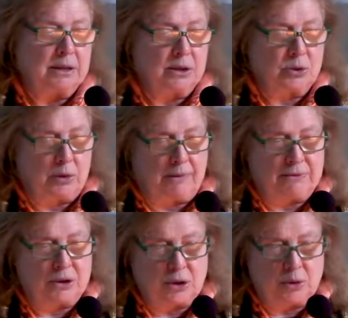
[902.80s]
is a sort of
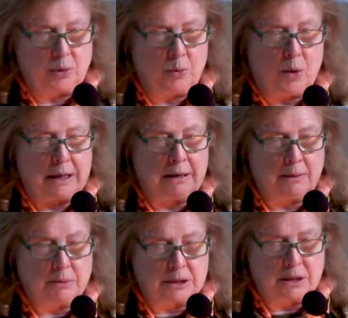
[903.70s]
stew, and one of
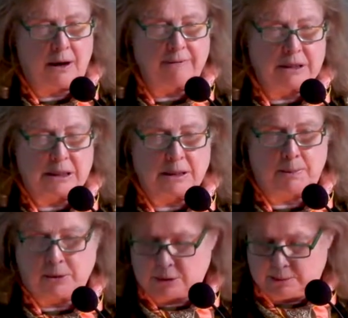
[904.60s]
them was obviously
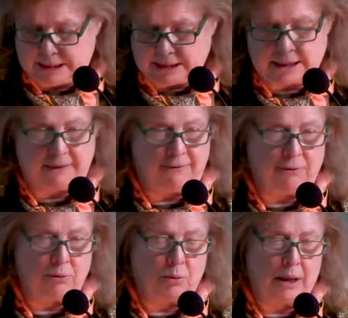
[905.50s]
supposed to be a
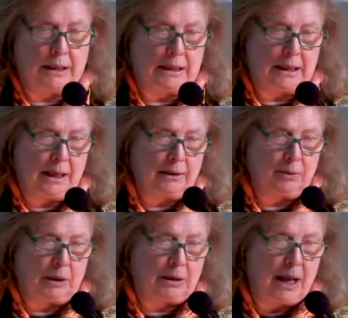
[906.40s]
seafood one, and the other
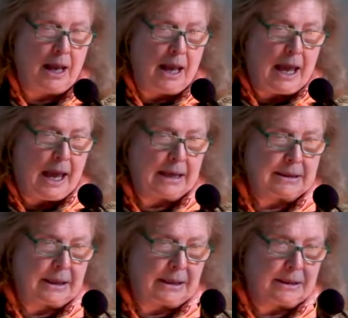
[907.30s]
one
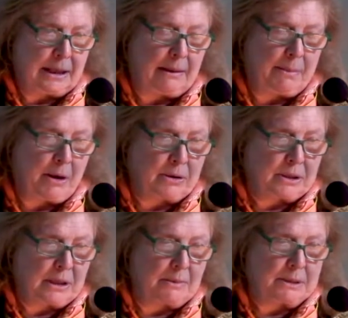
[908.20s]
has things like
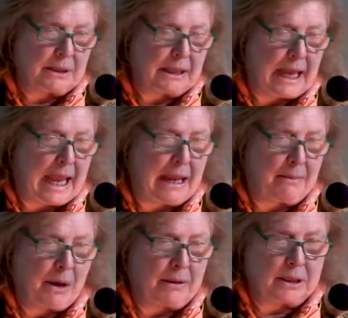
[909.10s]
parsnips and
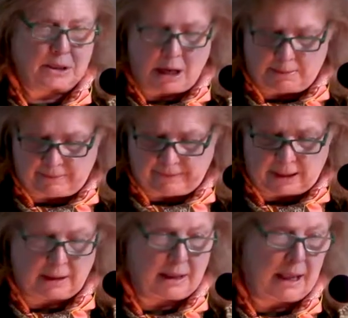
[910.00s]
game on the top of
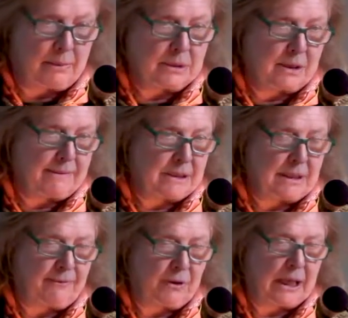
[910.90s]
it, and that was
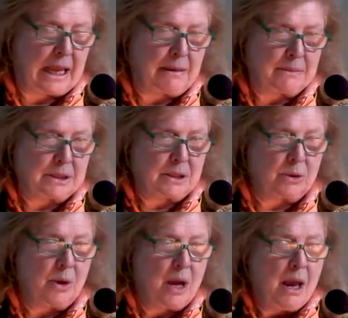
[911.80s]
obviously for game
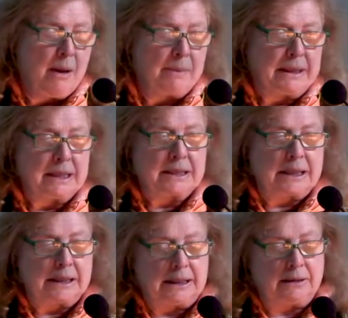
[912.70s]
stew. But this
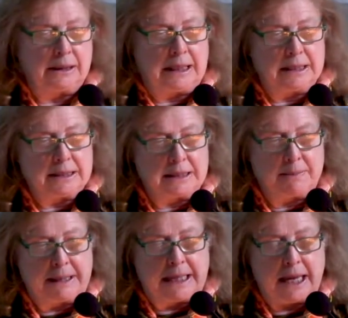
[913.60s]
clearly is the
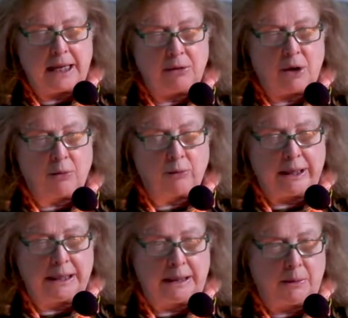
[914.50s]
begin, you know,
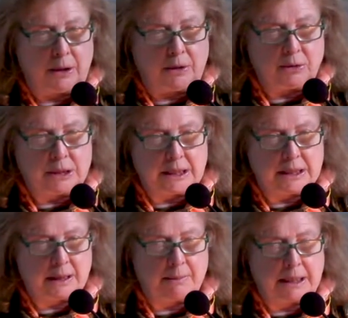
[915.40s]
really where you see
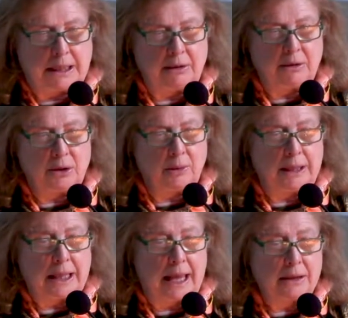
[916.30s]
somebody
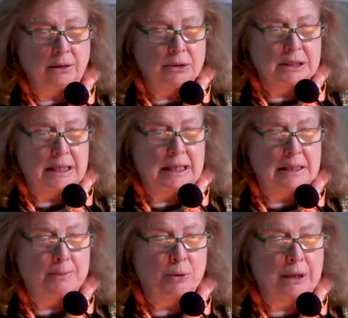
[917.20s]
doing that, and you'll see
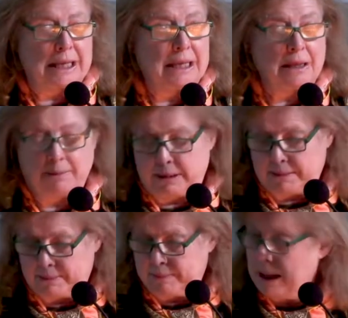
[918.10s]
he's put in the
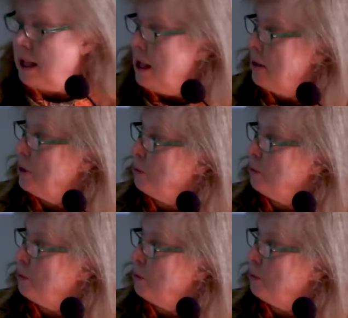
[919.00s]
bit the